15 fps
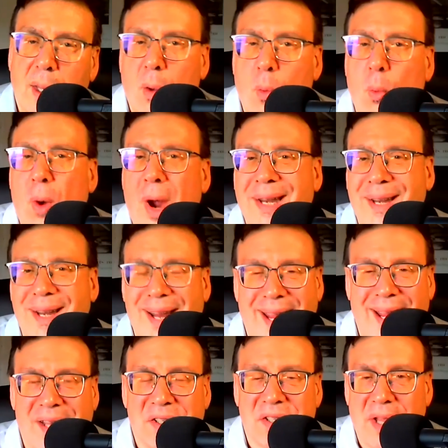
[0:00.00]
Why did I
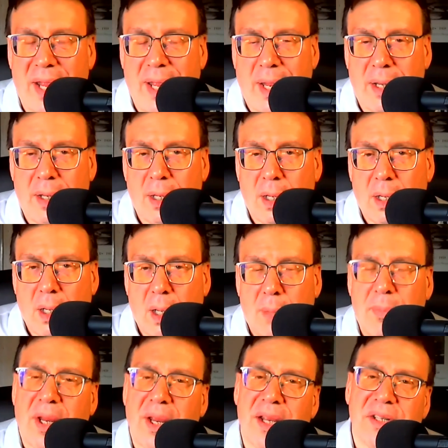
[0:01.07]
ask that?
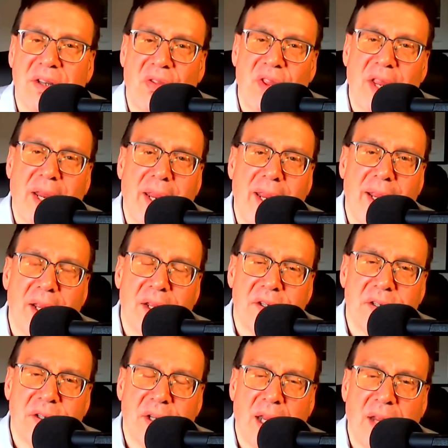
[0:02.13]
Because the thing
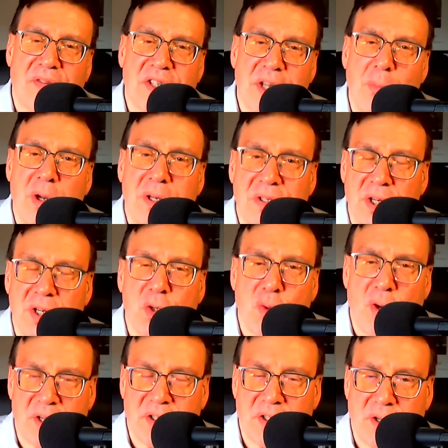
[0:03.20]
is, if someone's
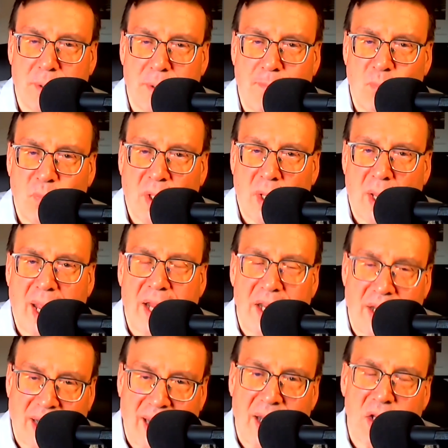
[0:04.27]
interested, and
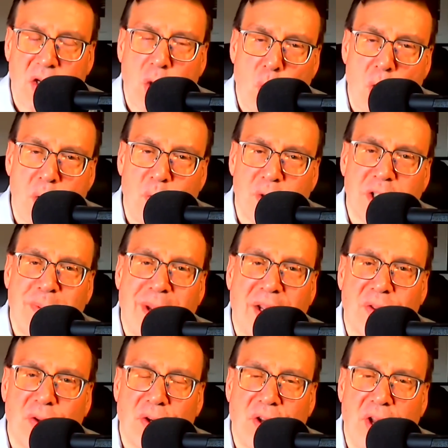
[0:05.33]
again, you want to respect
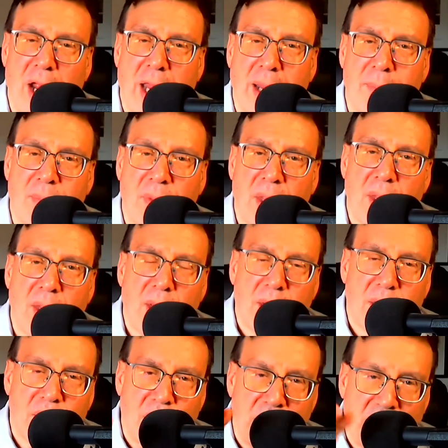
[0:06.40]
their time,
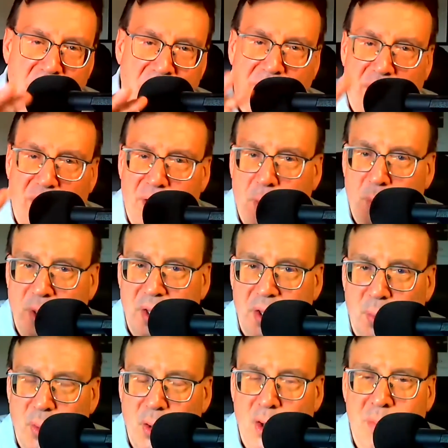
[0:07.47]
you need to learn to read the
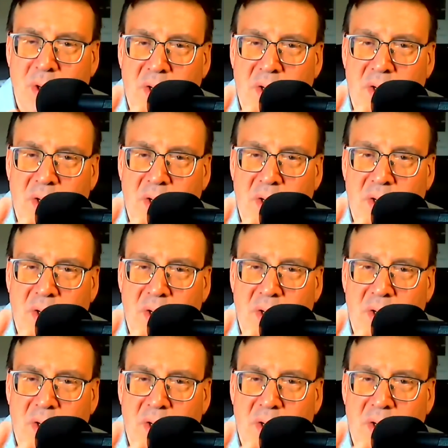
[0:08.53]
room.